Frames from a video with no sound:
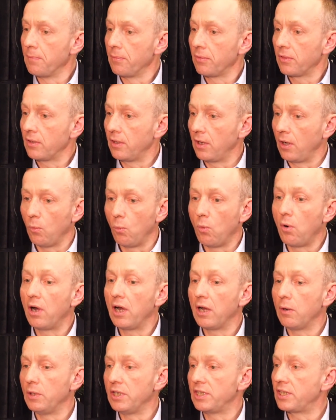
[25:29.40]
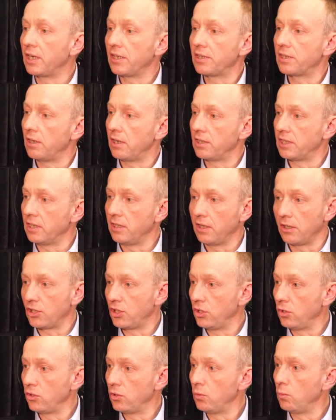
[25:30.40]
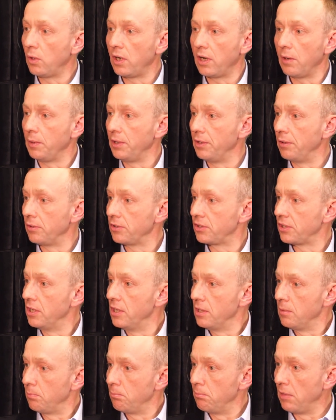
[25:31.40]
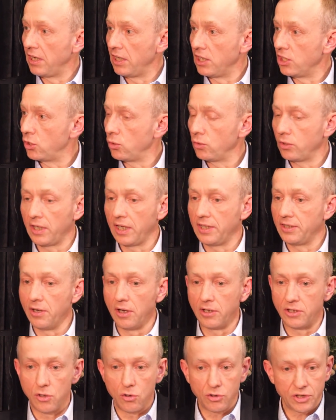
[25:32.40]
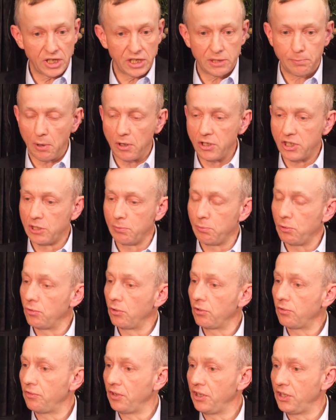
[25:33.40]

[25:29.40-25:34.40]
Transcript: You know, why are we sexualising young children? Why are we not making sure that they're not exposed to pornography?